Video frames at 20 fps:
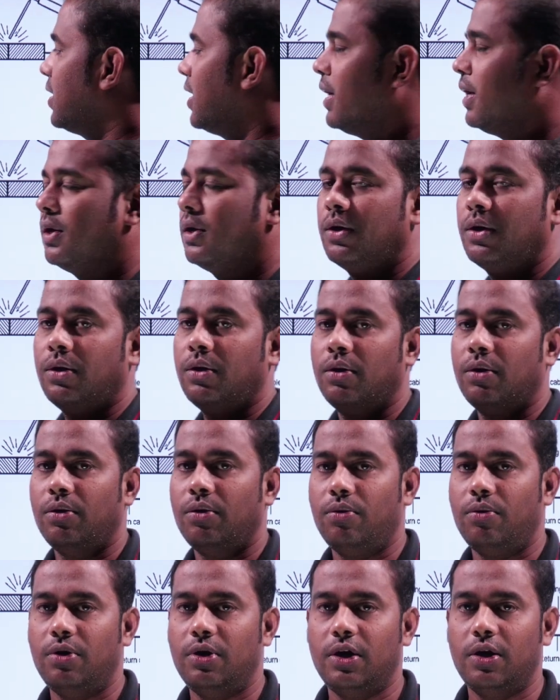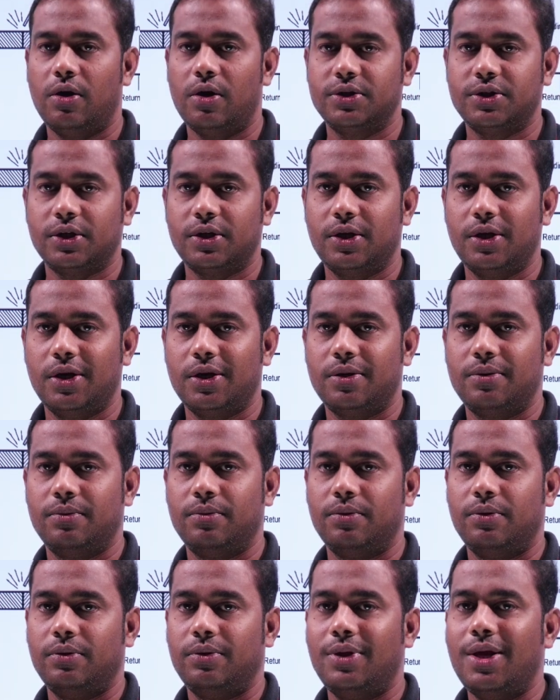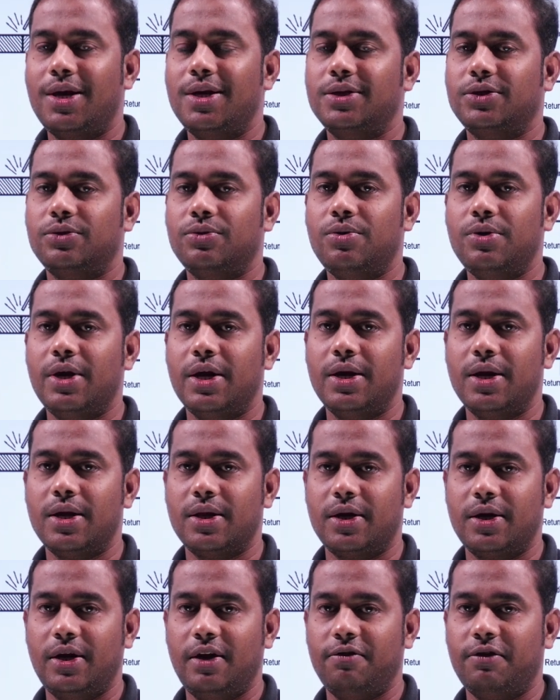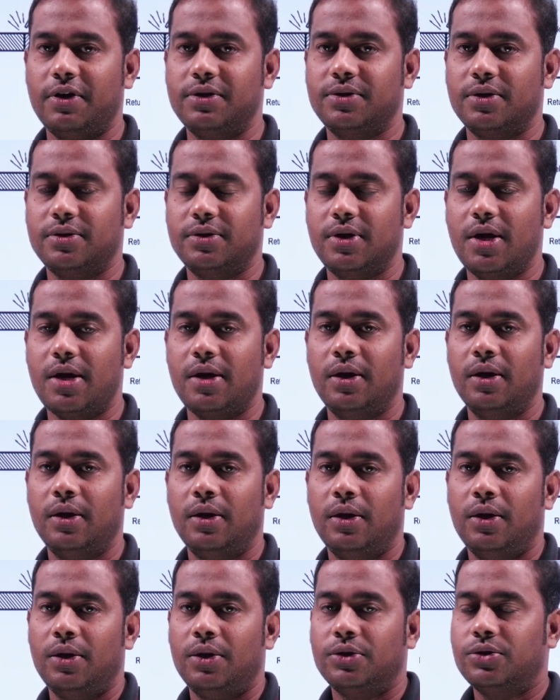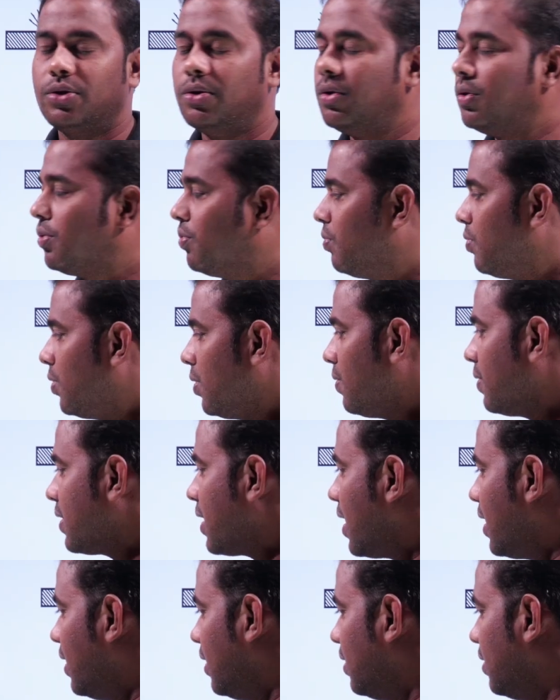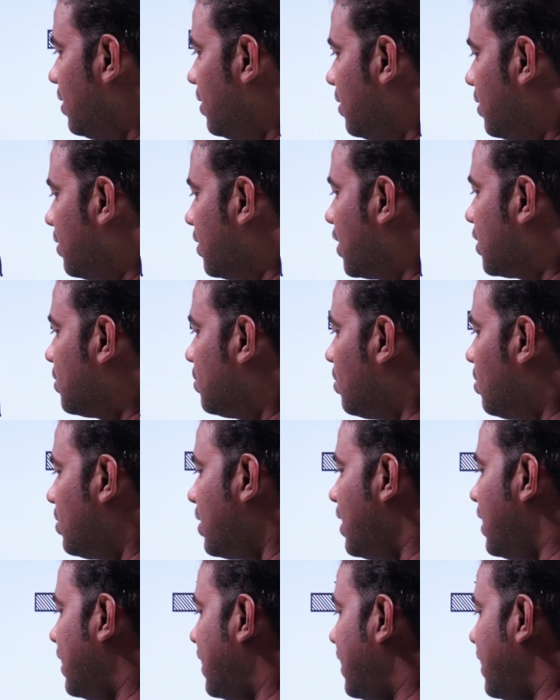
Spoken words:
is the only logic here, there is no any other differences here. So, overall the total